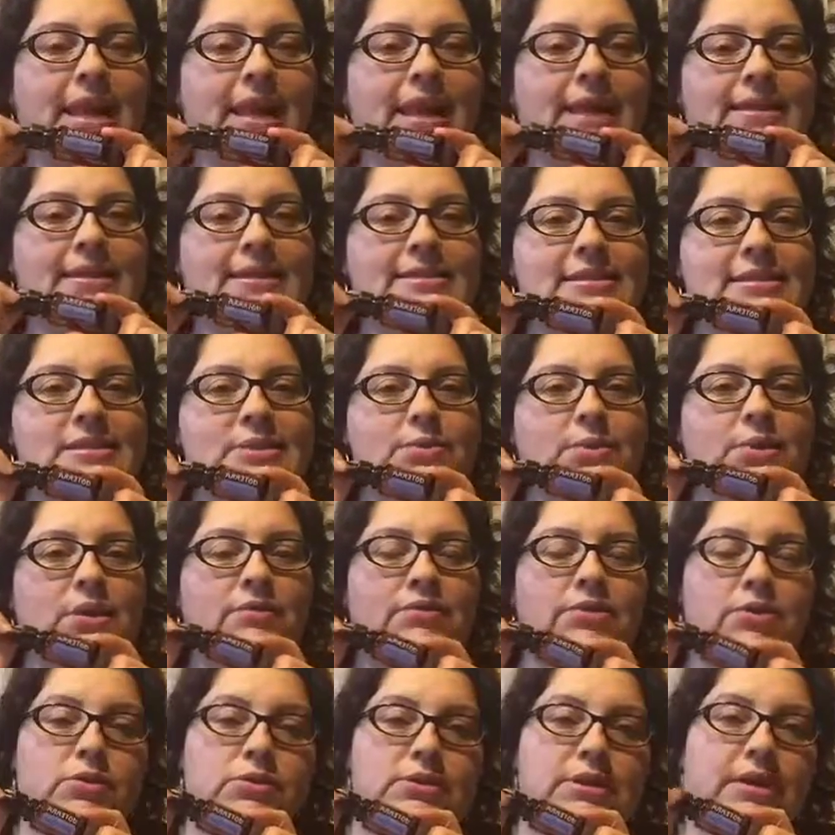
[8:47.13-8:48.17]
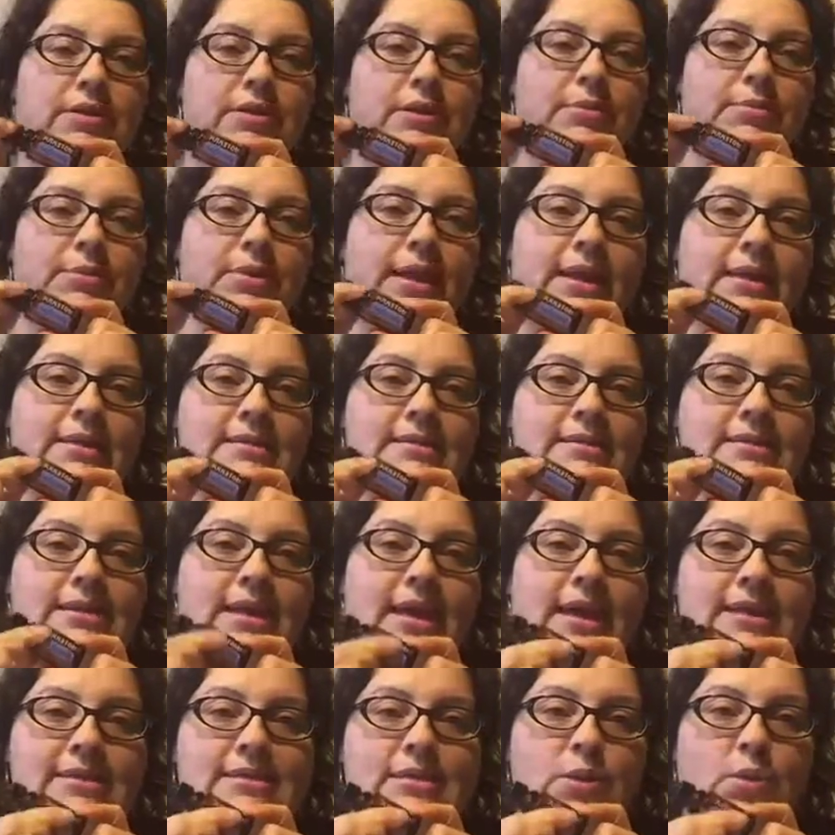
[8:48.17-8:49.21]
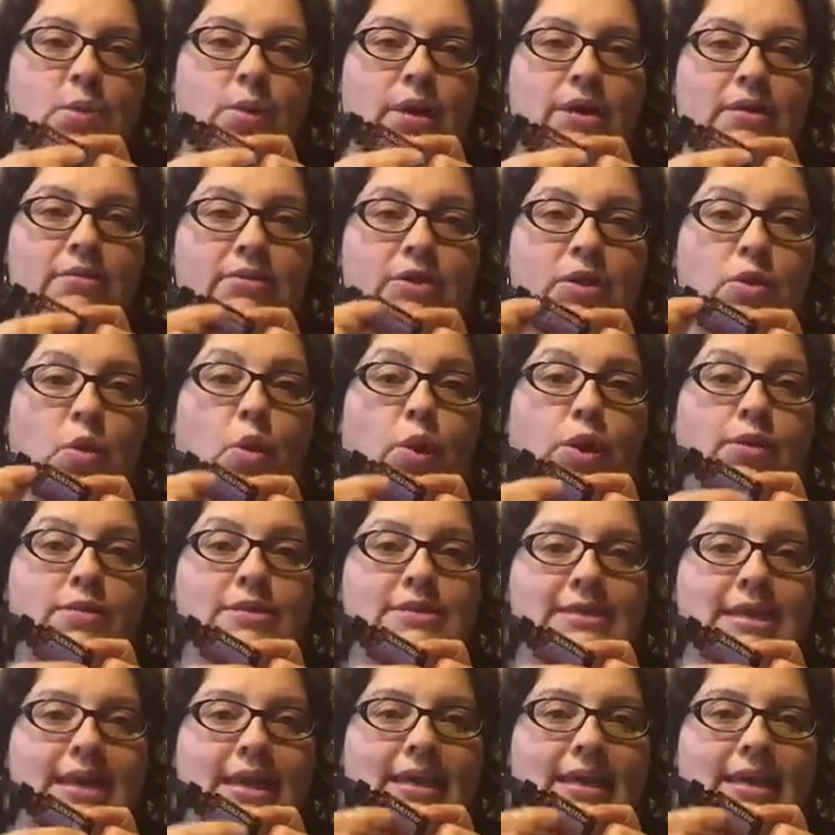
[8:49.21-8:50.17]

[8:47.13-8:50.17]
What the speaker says: And this is one of Doterra blends. It has quite a few oils